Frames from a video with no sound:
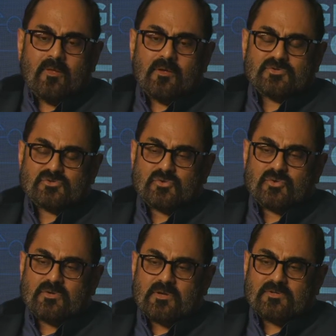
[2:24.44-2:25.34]

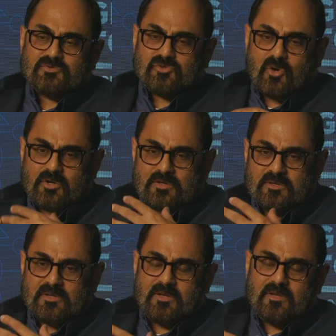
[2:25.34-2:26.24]
should join
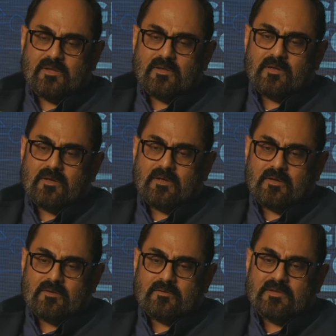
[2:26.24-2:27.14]
the
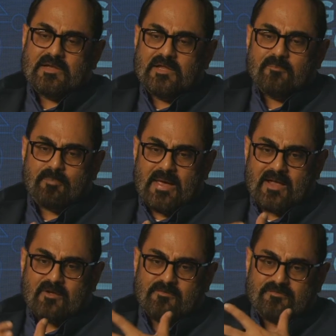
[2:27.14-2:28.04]
leading
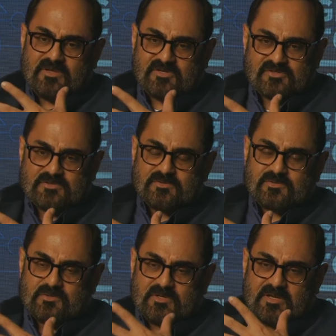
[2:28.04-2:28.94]
pack of nations
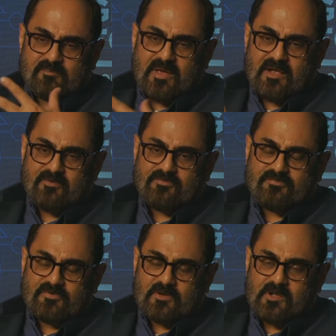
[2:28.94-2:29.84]
or leading pack of
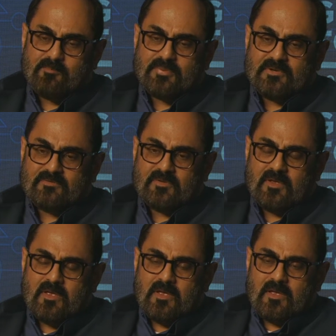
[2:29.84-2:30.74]
companies
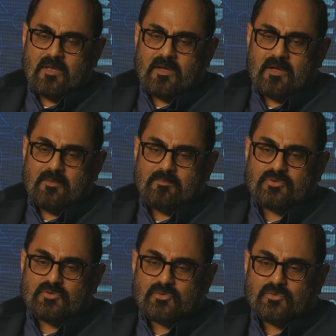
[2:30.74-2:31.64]

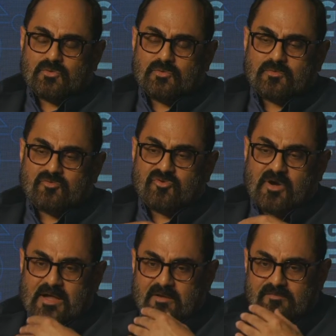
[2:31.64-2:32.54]
to
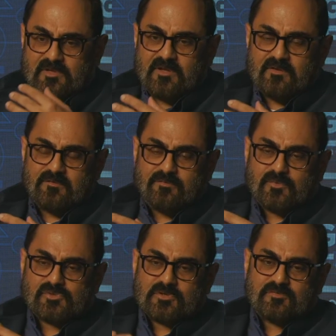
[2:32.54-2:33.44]
drive the
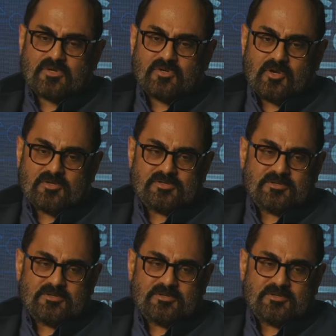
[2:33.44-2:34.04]
future of technology.